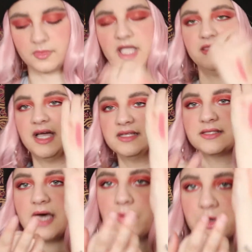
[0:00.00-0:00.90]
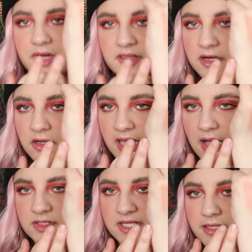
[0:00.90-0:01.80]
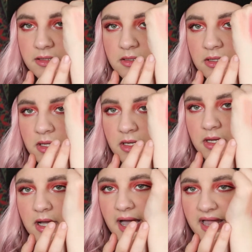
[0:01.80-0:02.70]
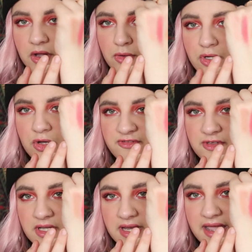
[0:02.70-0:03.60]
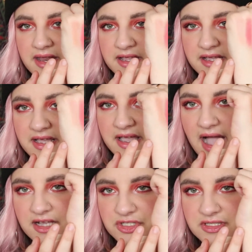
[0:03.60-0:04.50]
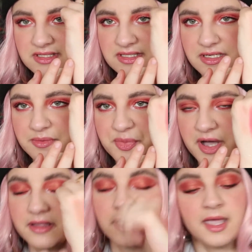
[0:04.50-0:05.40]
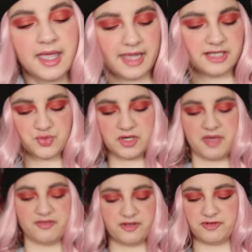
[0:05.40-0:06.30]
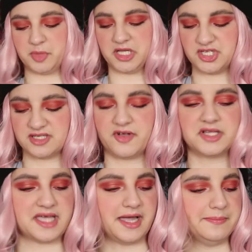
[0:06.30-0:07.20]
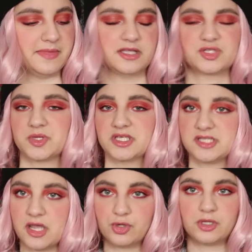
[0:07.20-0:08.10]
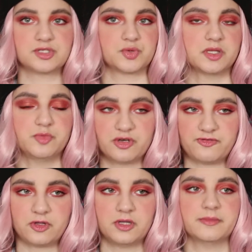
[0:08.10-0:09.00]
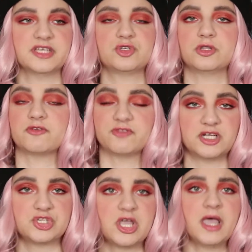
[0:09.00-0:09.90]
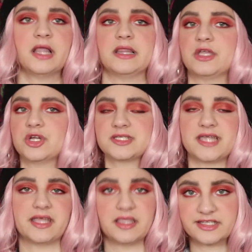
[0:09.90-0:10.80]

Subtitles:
And that's that one right there on the outside. I don't know if you can actually see it, but it is one of my favorite blushes of all time. It's really subtle, it's really beautiful, it makes you look flushed like you're standing in the